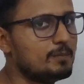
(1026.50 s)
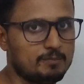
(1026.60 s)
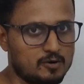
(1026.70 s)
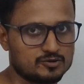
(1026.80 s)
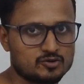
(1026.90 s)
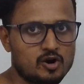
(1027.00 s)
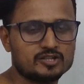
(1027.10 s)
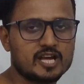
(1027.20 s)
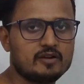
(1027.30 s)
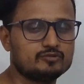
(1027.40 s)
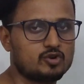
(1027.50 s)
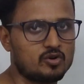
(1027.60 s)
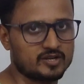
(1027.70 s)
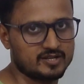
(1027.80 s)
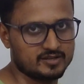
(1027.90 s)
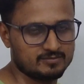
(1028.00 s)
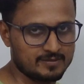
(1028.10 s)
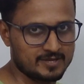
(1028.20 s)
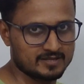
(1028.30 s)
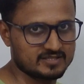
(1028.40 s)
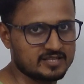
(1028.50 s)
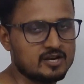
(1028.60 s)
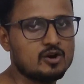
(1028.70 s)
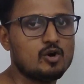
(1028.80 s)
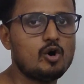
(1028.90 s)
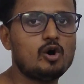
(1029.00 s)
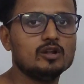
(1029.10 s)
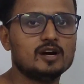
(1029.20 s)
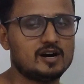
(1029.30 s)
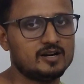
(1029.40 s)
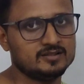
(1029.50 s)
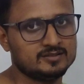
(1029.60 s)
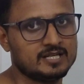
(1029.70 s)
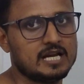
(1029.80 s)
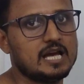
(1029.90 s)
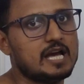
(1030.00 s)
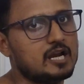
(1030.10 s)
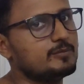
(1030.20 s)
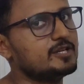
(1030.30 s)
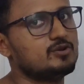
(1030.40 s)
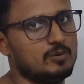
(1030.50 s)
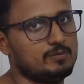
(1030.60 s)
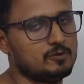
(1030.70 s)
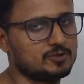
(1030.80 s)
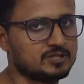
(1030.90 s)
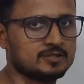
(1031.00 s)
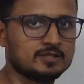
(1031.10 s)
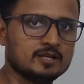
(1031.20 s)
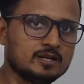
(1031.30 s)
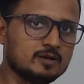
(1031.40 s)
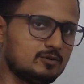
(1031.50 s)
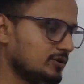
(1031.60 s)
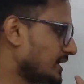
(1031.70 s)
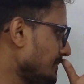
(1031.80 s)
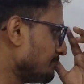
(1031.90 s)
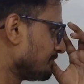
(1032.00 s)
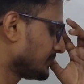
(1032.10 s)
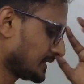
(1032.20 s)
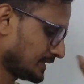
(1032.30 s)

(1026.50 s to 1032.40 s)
compounds, what I have drawn here previously, all are aromatic compounds. Okay?